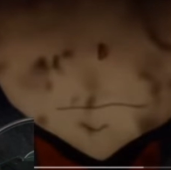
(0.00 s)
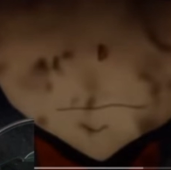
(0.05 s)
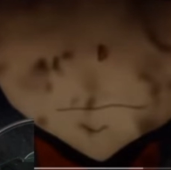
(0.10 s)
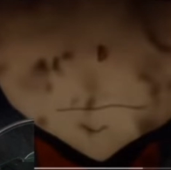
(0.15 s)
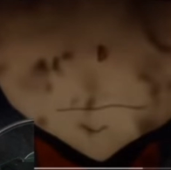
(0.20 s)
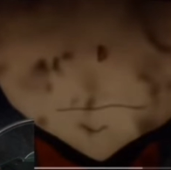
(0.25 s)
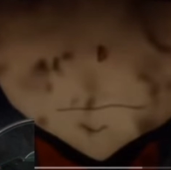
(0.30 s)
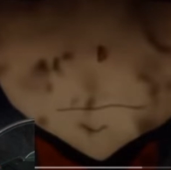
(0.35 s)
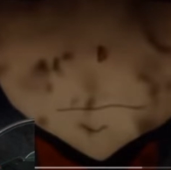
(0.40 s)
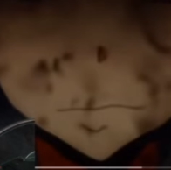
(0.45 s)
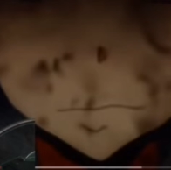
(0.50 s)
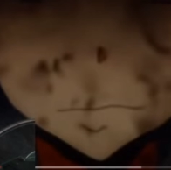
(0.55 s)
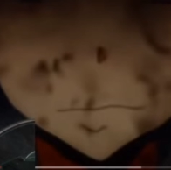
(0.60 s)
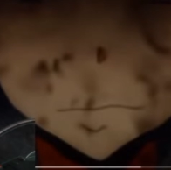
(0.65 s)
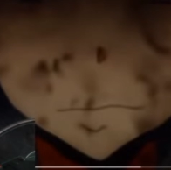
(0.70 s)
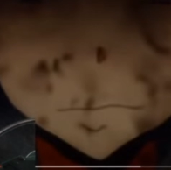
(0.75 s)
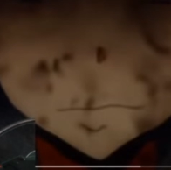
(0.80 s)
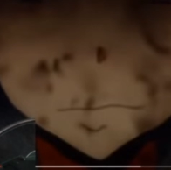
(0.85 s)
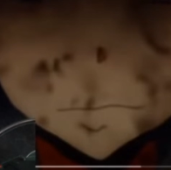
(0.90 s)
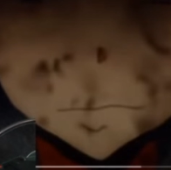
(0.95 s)

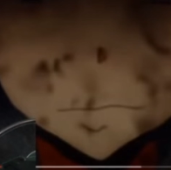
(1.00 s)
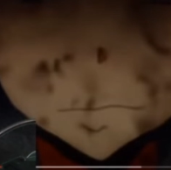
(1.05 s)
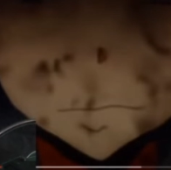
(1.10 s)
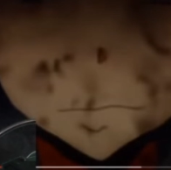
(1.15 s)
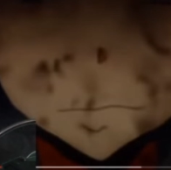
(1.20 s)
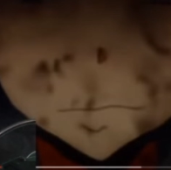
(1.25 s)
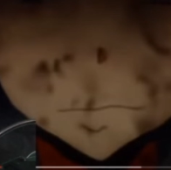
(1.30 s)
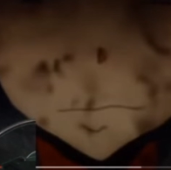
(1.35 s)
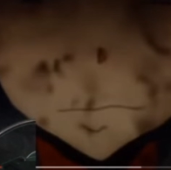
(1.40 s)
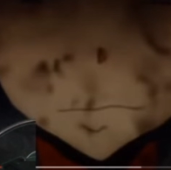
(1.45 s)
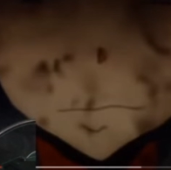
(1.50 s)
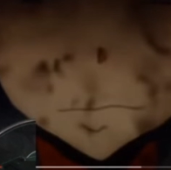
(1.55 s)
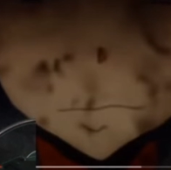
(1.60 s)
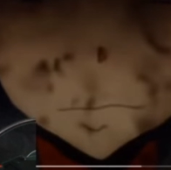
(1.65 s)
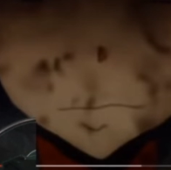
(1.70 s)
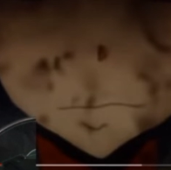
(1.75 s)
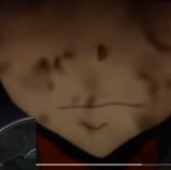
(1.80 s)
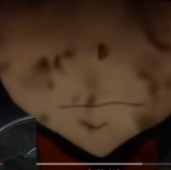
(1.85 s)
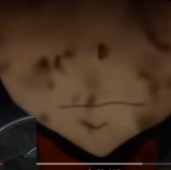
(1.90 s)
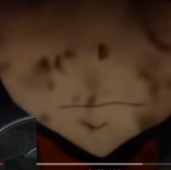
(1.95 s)

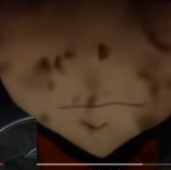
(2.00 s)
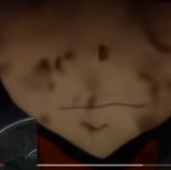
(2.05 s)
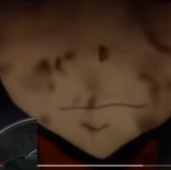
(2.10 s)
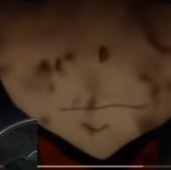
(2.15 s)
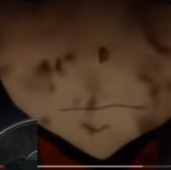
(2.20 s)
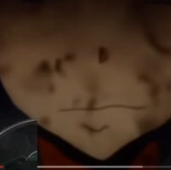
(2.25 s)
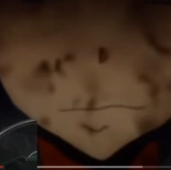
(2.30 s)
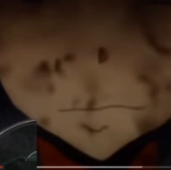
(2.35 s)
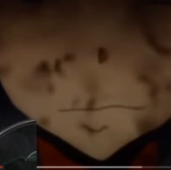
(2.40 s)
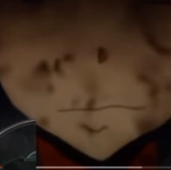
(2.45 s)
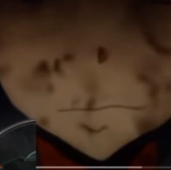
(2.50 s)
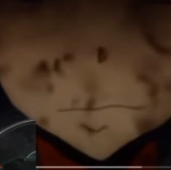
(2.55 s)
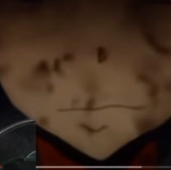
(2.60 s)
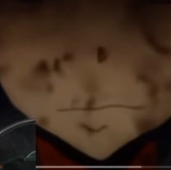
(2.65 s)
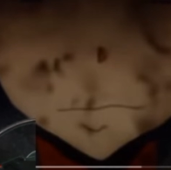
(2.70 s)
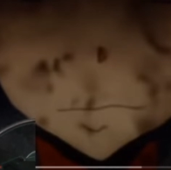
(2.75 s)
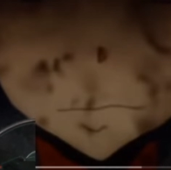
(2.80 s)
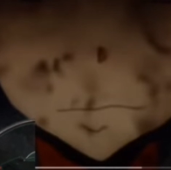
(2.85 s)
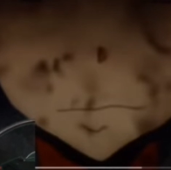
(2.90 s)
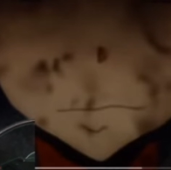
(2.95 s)

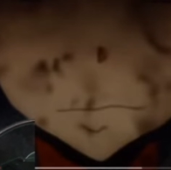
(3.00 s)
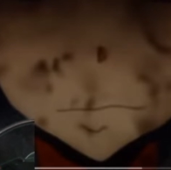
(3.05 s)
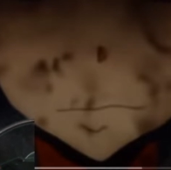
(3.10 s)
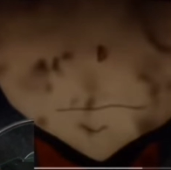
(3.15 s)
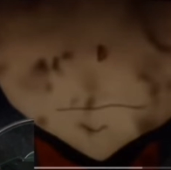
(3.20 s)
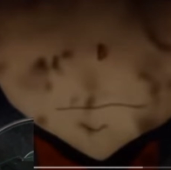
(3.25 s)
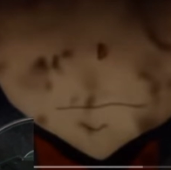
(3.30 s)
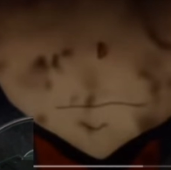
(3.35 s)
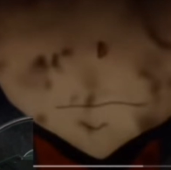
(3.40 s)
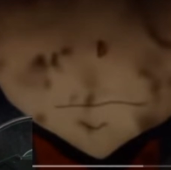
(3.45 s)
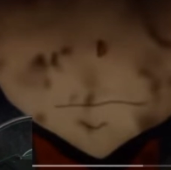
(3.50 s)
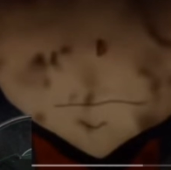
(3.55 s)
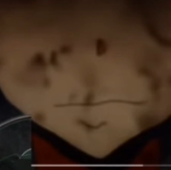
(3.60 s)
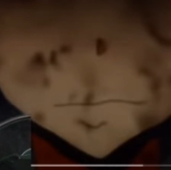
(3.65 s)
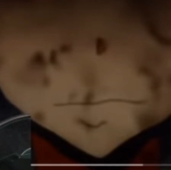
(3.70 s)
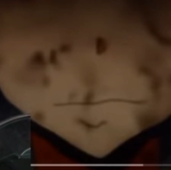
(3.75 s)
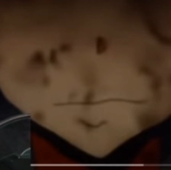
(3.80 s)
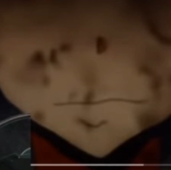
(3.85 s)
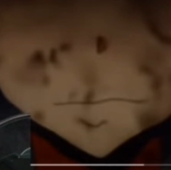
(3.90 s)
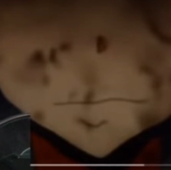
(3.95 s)

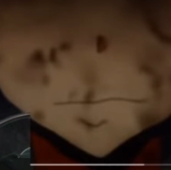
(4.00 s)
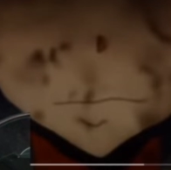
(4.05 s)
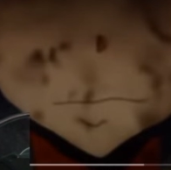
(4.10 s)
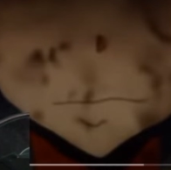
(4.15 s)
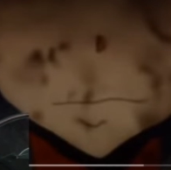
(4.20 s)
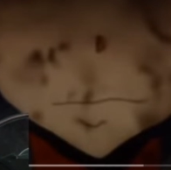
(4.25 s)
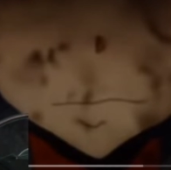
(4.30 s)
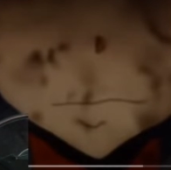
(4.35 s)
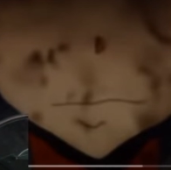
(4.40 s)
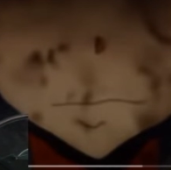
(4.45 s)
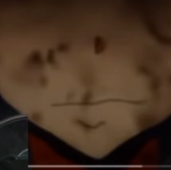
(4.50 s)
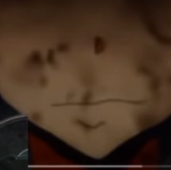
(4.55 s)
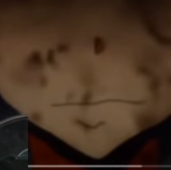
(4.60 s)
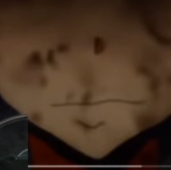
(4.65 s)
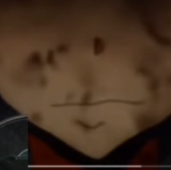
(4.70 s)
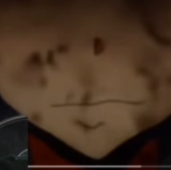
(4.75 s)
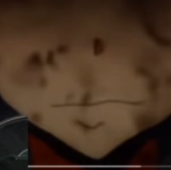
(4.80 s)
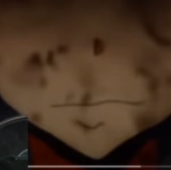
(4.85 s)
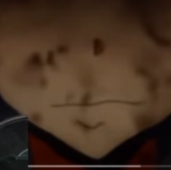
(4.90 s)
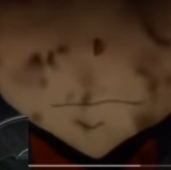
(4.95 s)

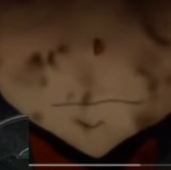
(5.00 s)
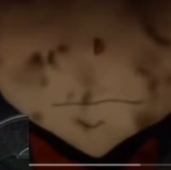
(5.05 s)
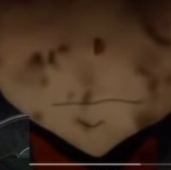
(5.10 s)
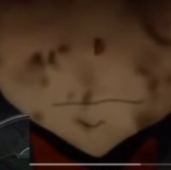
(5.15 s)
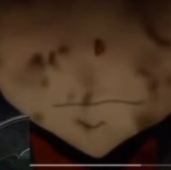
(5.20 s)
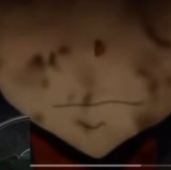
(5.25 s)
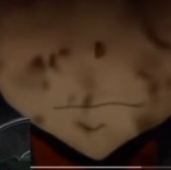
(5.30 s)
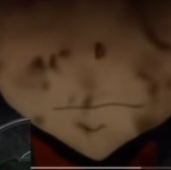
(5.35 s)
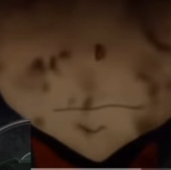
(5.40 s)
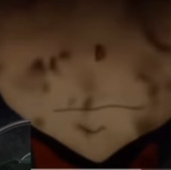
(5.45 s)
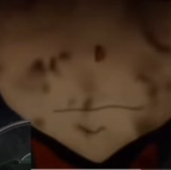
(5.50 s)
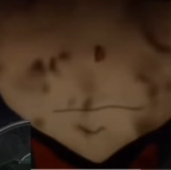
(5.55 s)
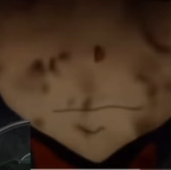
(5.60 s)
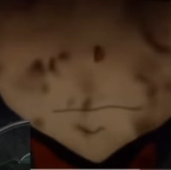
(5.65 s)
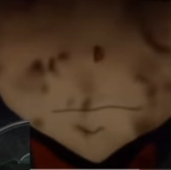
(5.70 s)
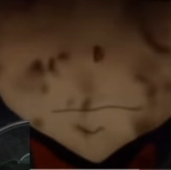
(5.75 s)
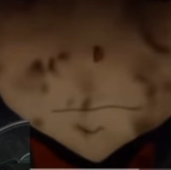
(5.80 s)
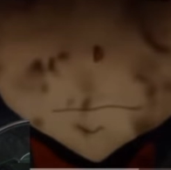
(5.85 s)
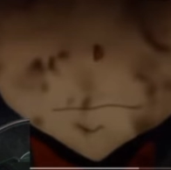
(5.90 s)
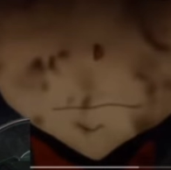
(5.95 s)

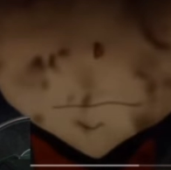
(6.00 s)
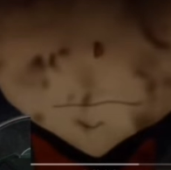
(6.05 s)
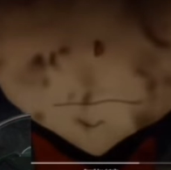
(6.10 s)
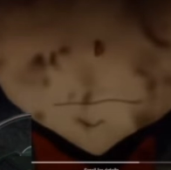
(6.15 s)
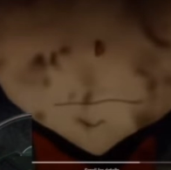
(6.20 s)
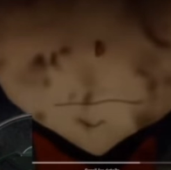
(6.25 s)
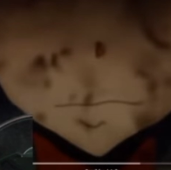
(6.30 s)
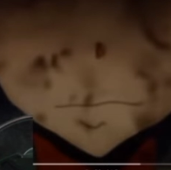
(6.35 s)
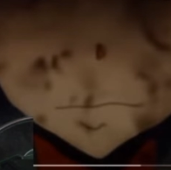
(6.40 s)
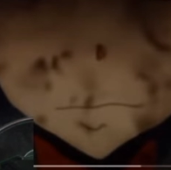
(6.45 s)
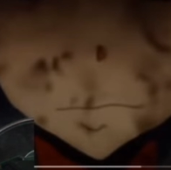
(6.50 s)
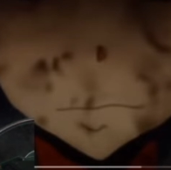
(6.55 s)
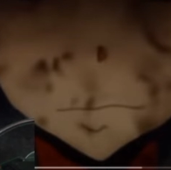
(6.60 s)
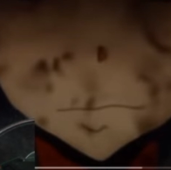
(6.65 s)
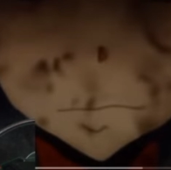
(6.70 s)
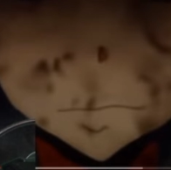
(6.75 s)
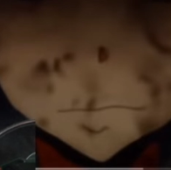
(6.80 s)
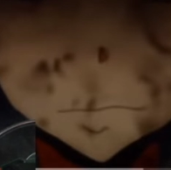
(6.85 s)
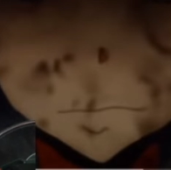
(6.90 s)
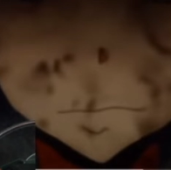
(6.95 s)

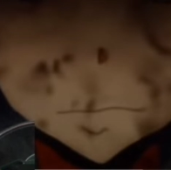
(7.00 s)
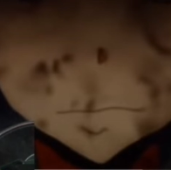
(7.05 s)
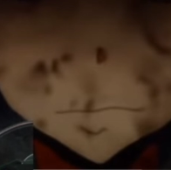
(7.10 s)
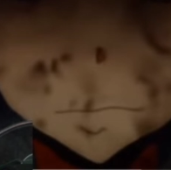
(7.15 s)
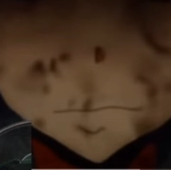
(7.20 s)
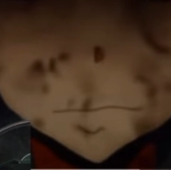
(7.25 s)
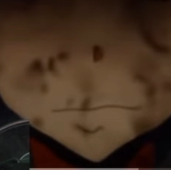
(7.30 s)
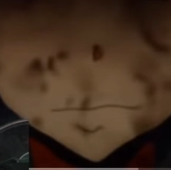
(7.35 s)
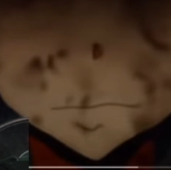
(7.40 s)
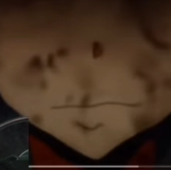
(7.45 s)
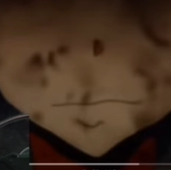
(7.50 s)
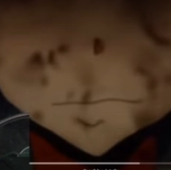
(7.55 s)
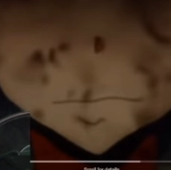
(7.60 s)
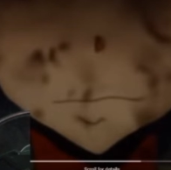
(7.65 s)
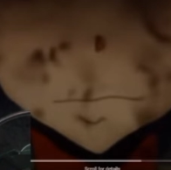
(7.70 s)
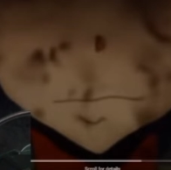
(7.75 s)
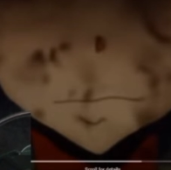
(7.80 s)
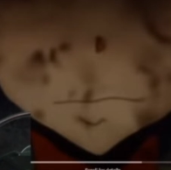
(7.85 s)
This person isn't speaking.